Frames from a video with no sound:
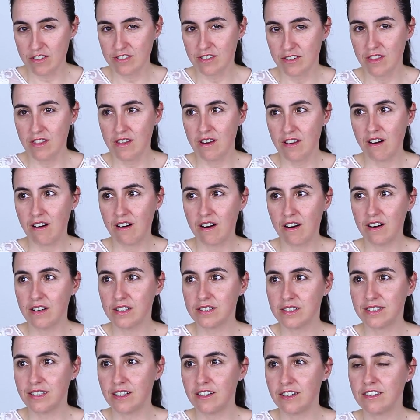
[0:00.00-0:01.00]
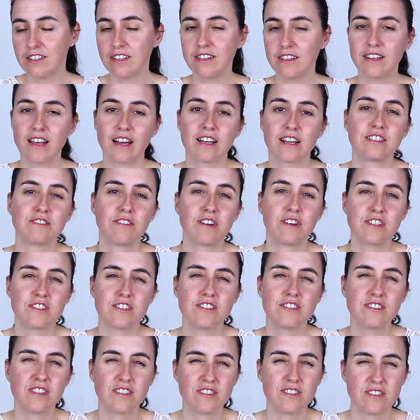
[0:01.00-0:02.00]
So there are certain DAX
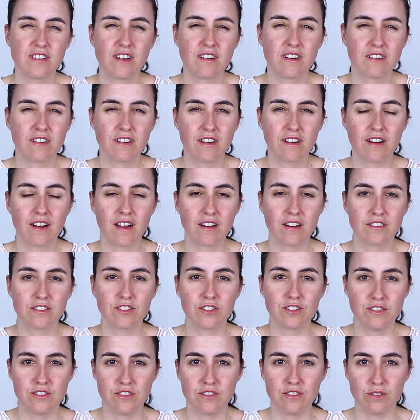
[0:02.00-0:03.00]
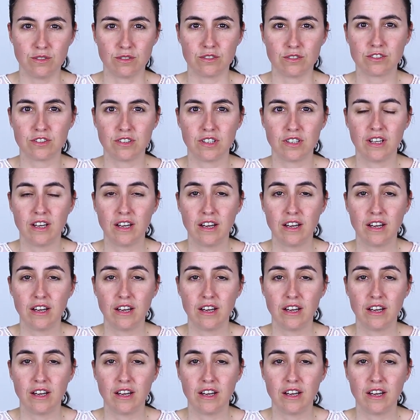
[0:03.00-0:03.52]
functions that you are not allowed to use.